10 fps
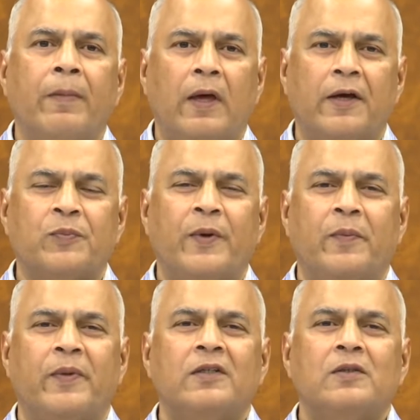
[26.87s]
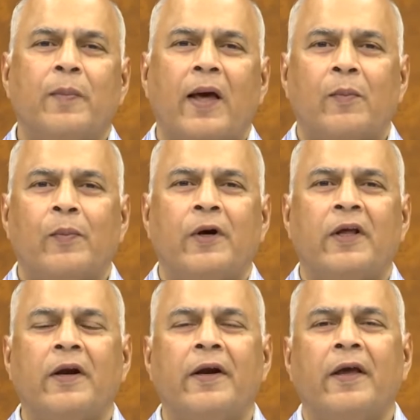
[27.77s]
experiments black body
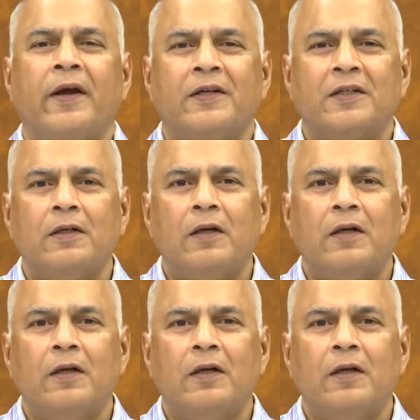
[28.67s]
radiation